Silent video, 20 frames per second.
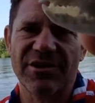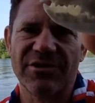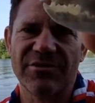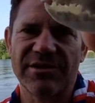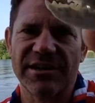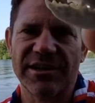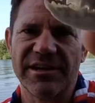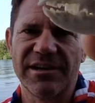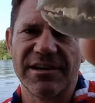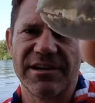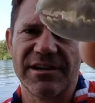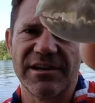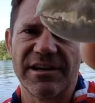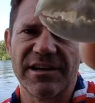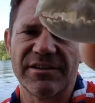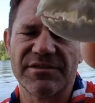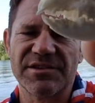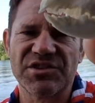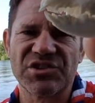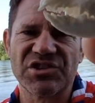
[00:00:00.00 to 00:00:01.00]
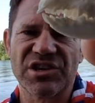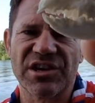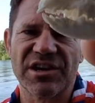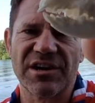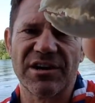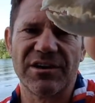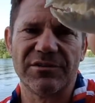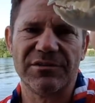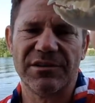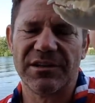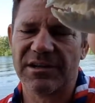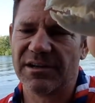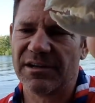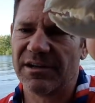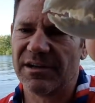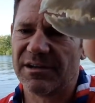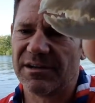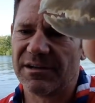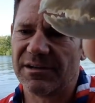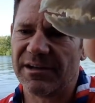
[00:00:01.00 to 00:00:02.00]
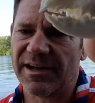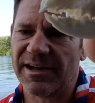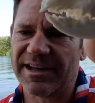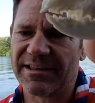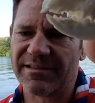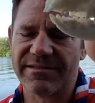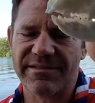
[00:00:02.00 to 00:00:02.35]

owner of a skull like